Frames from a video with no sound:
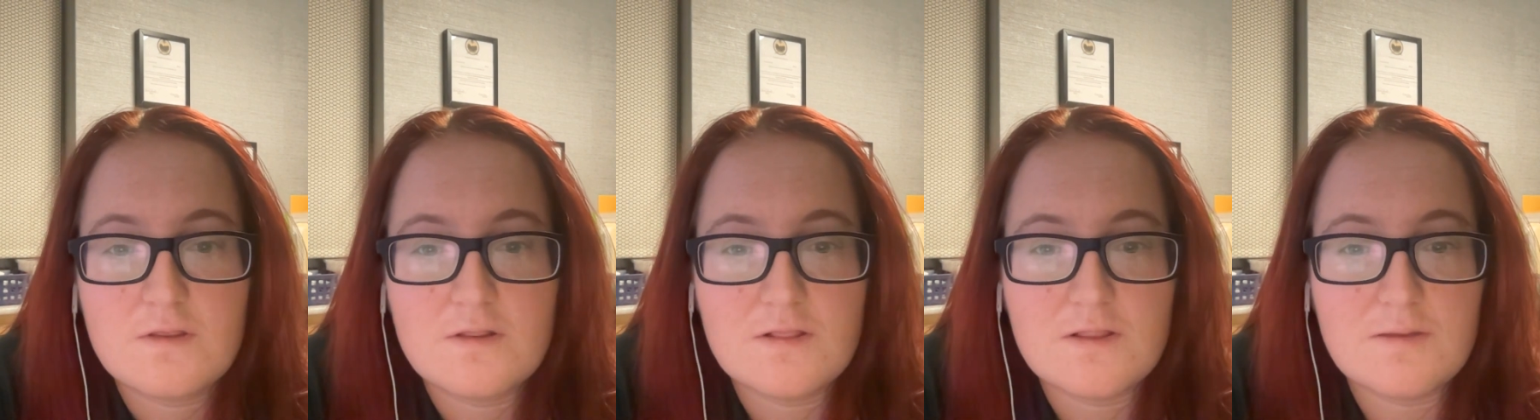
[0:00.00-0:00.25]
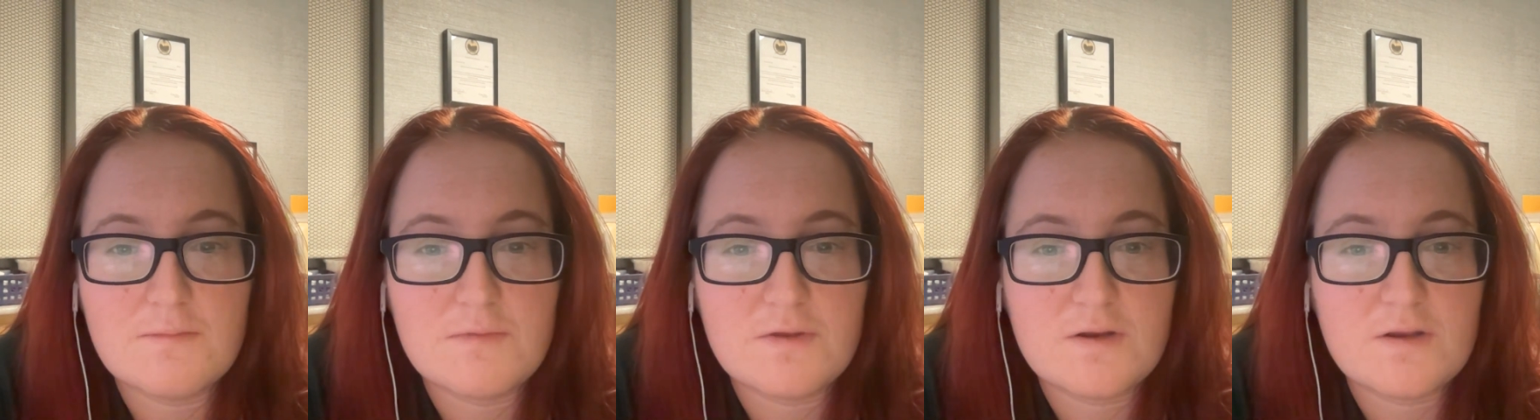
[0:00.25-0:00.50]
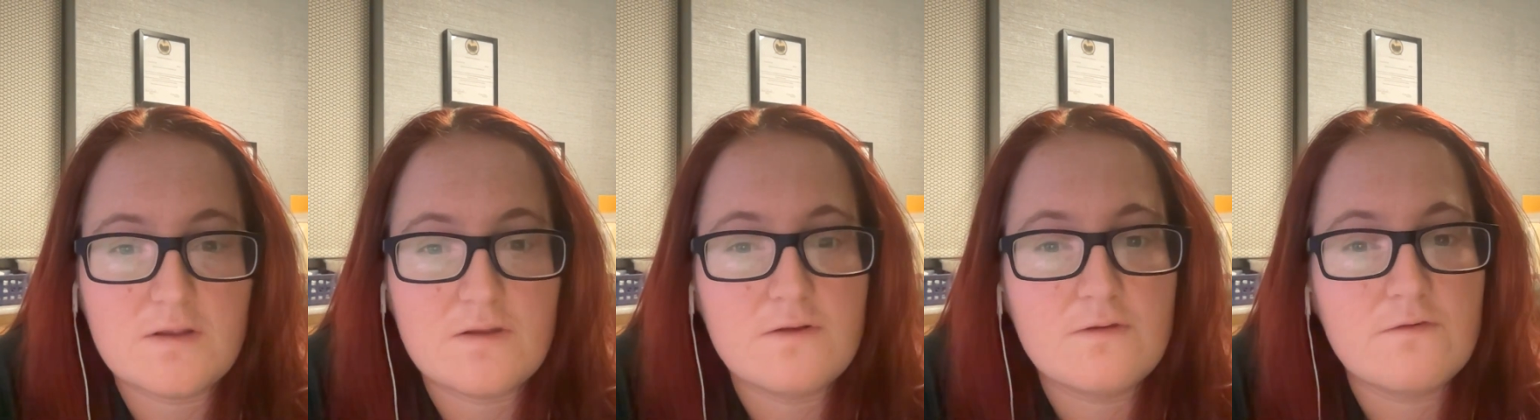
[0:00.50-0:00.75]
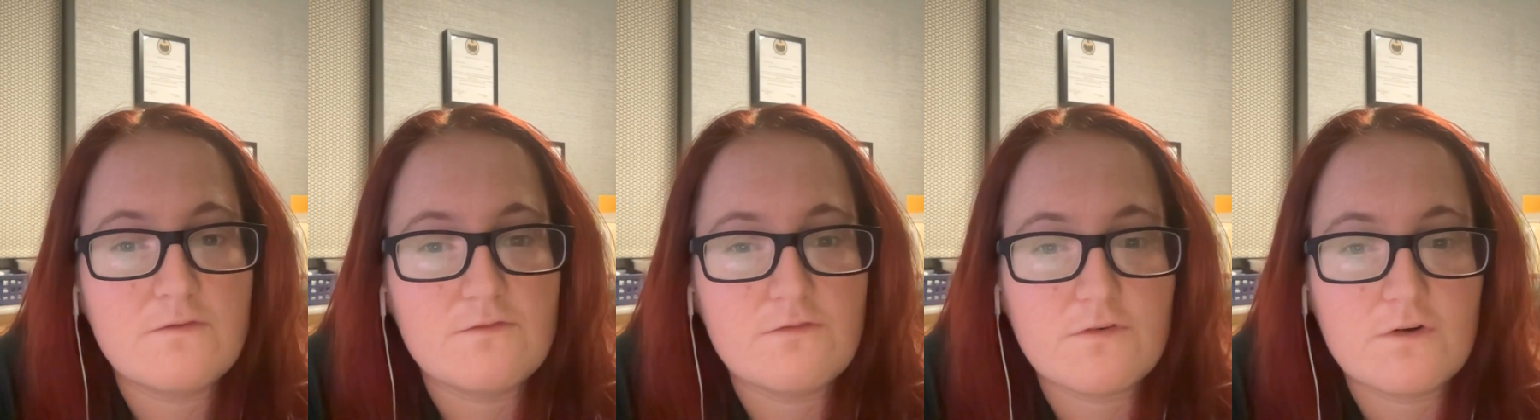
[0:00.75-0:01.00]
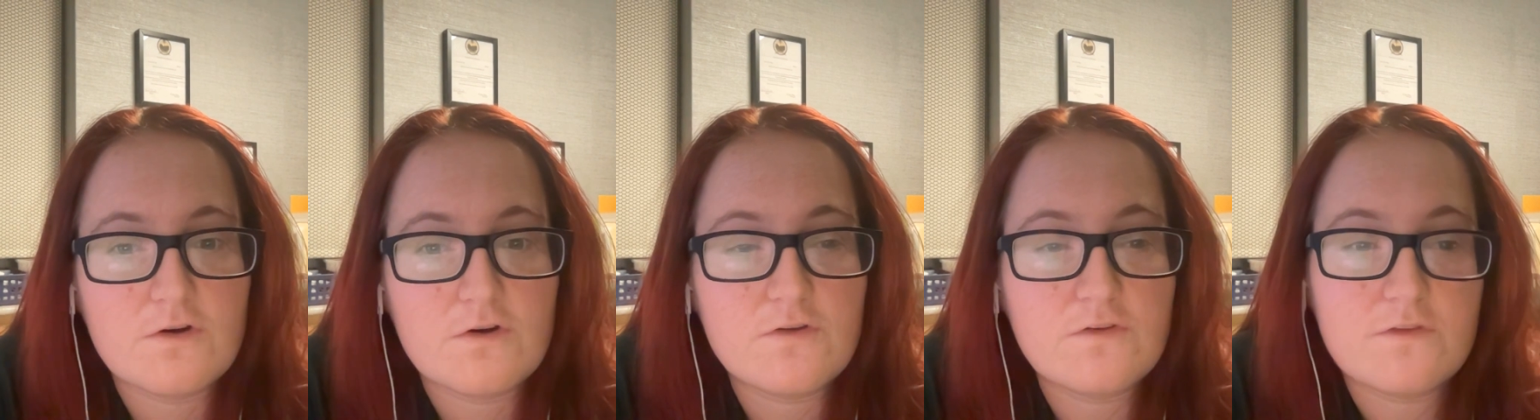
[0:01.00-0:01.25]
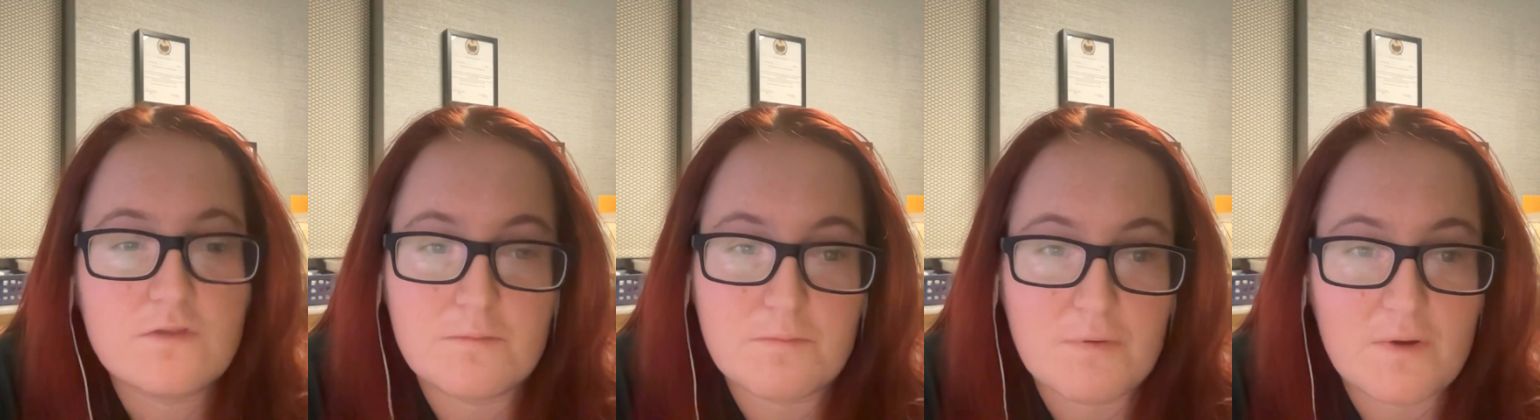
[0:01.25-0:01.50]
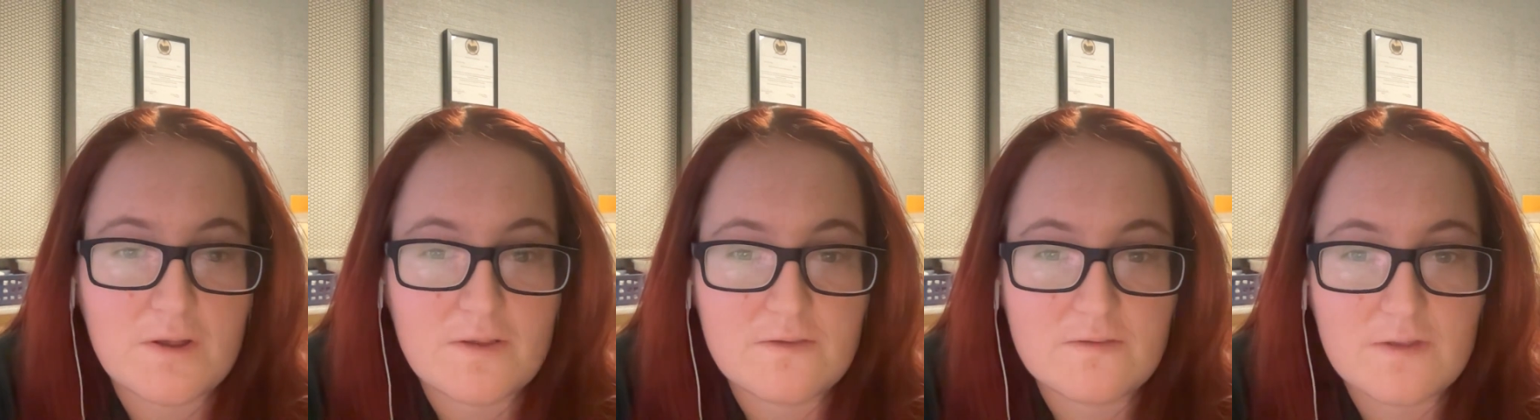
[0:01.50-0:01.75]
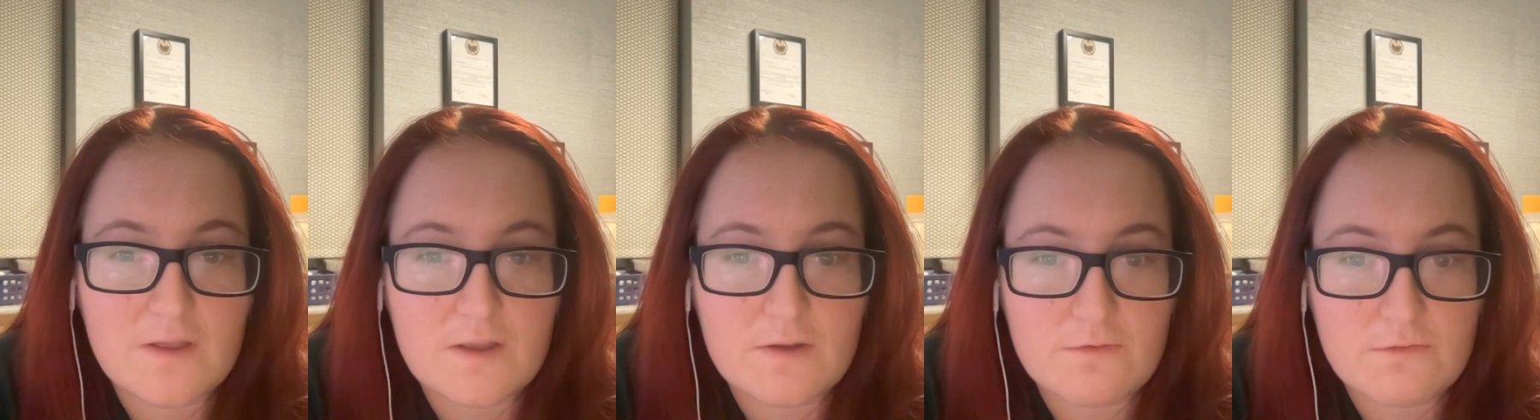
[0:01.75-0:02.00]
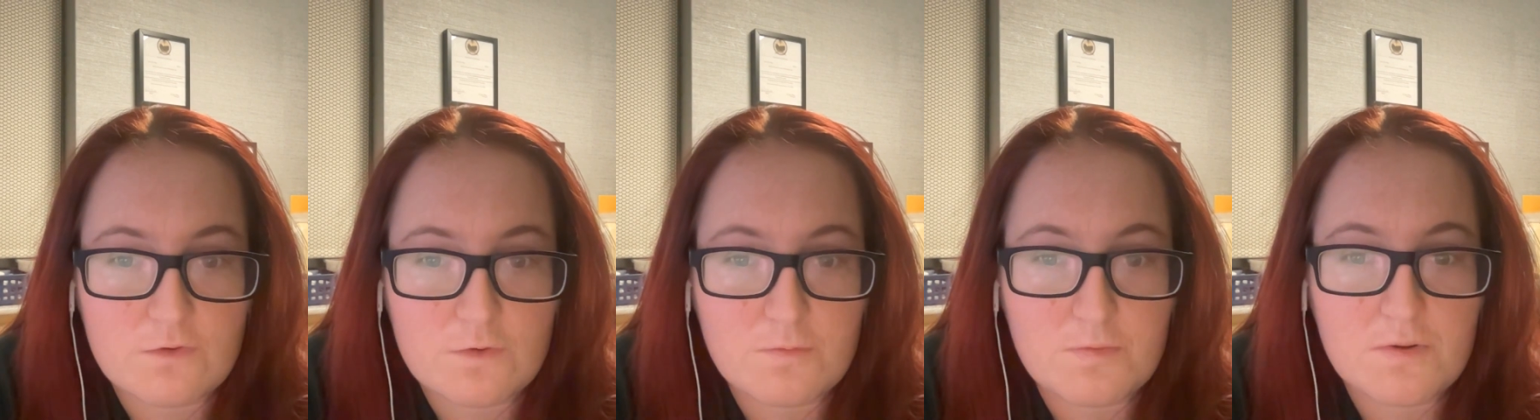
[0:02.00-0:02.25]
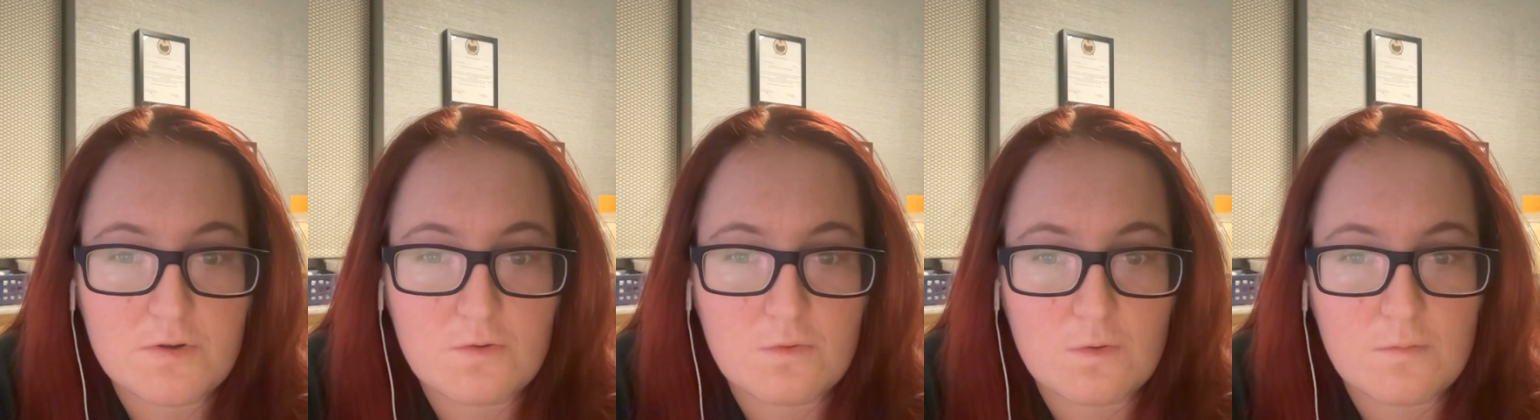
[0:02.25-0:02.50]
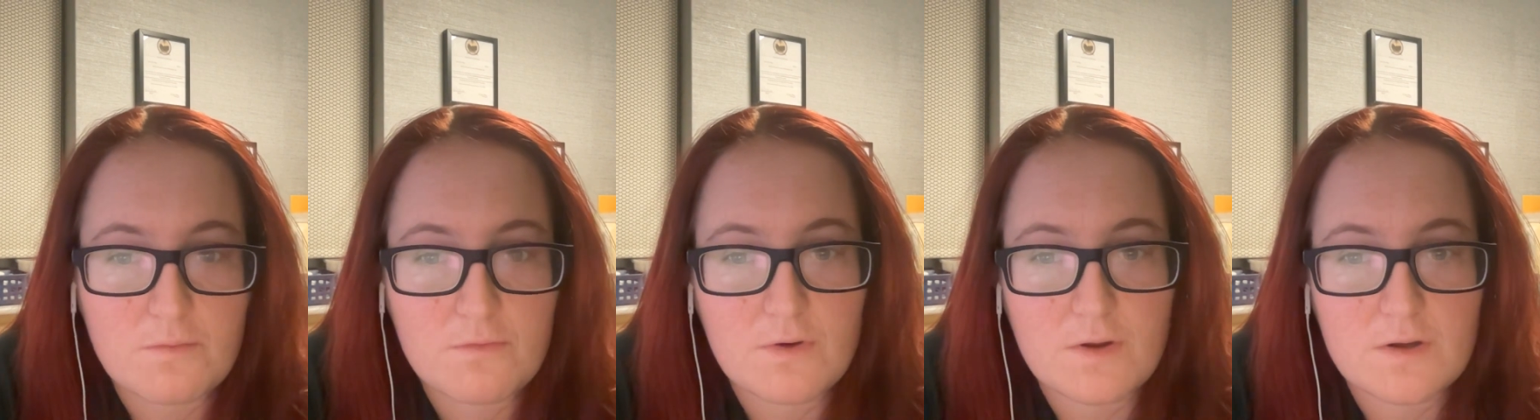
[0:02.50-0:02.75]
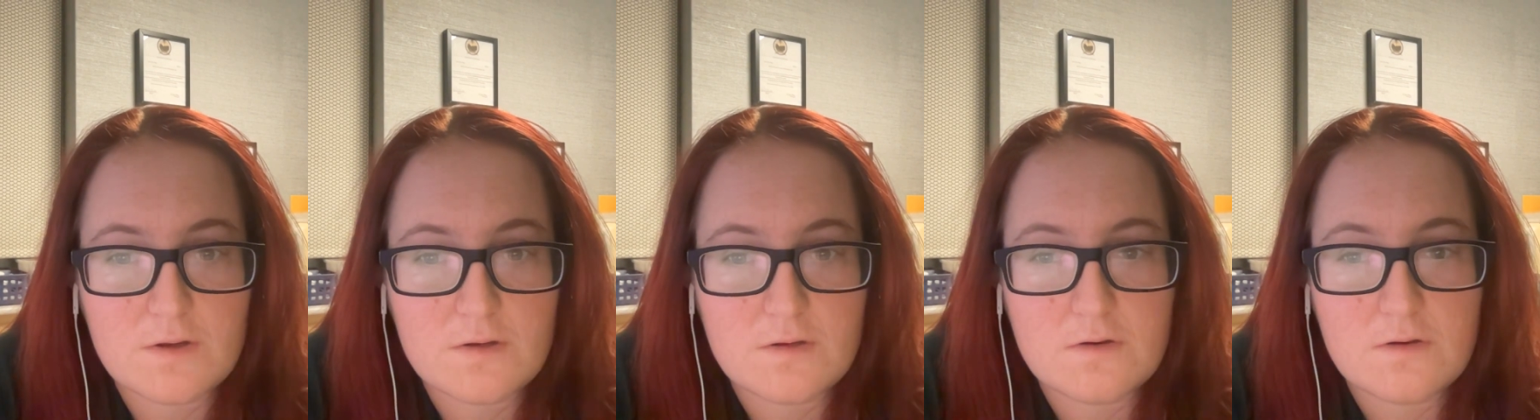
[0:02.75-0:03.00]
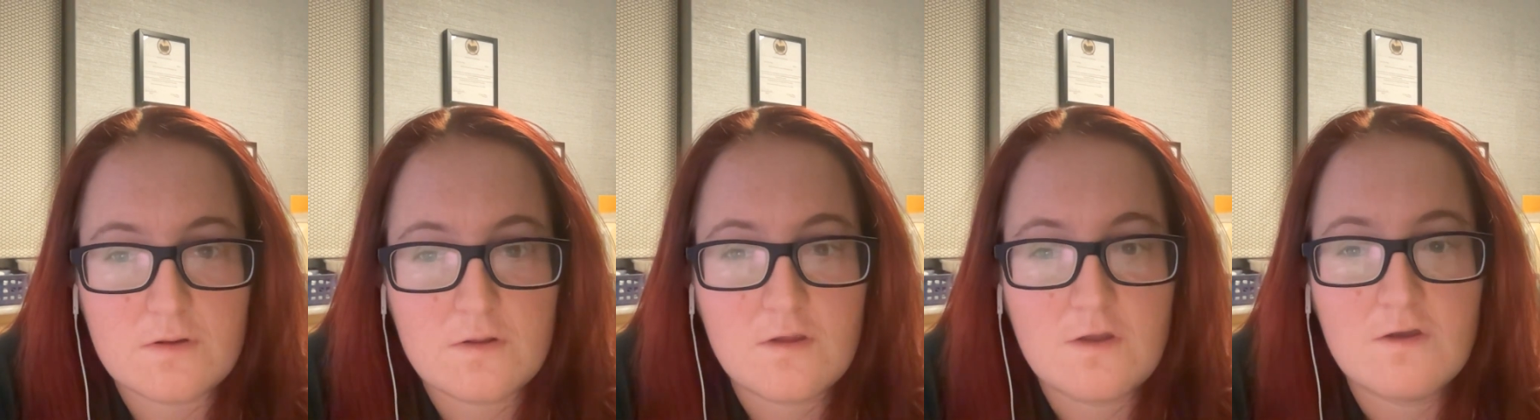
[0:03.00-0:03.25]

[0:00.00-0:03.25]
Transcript: Limited versus the Priceline Group Incorporated,